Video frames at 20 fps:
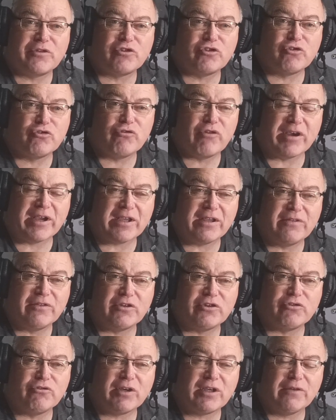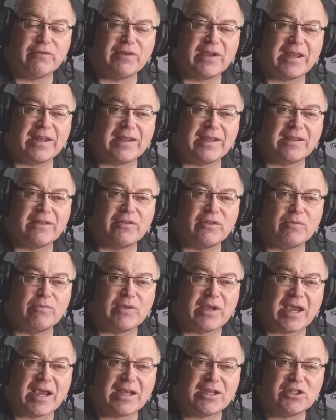The trick of getting
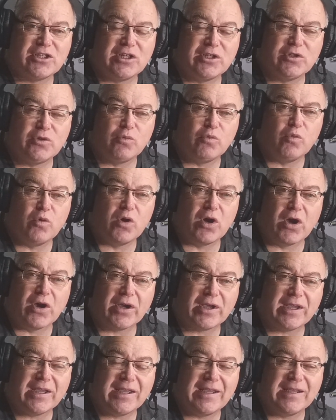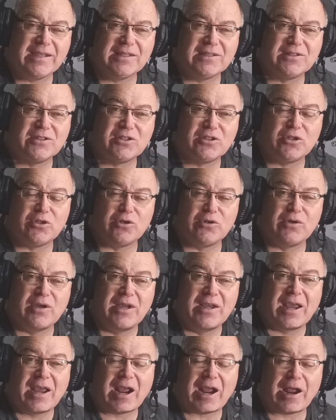them actually to work is to
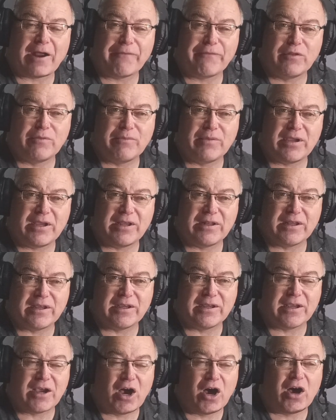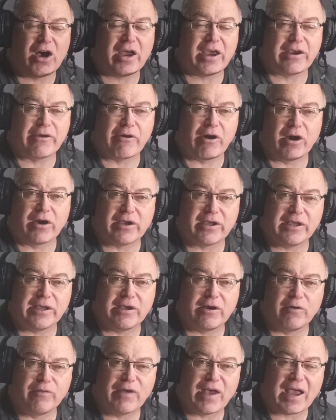have them in a
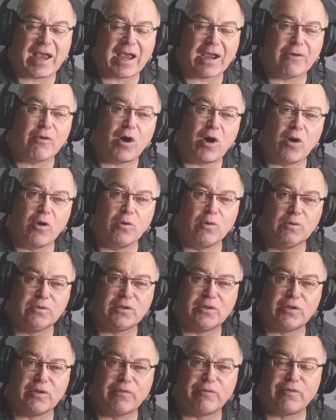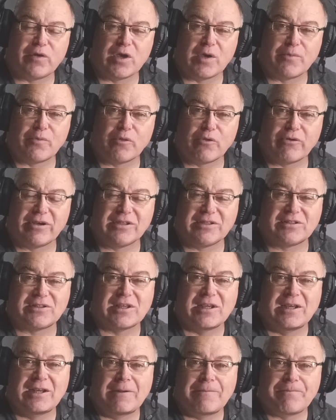hierarchy of how old the firmware
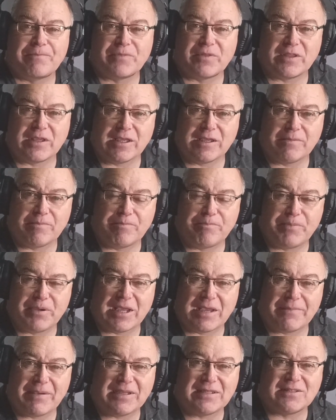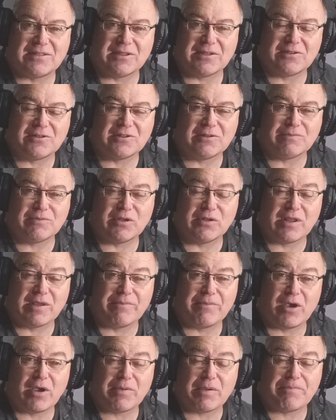is, the BMS system. So
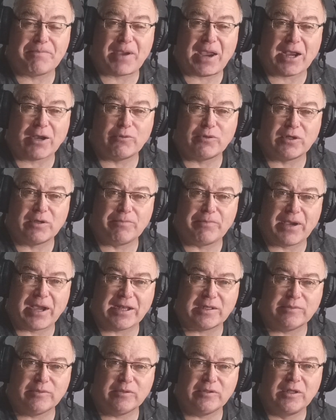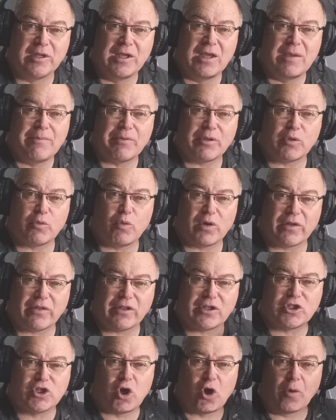they might be backward compatible, but the one
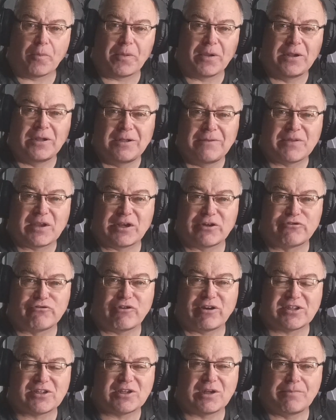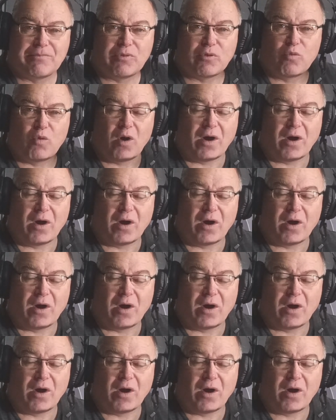at the top, address number